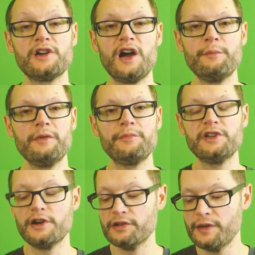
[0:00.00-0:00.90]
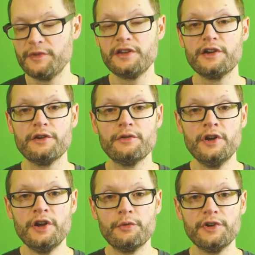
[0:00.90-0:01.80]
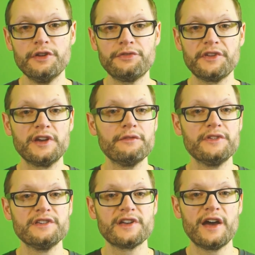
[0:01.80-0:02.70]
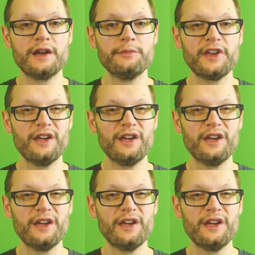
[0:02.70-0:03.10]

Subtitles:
Comment below. Let me know what you think of these items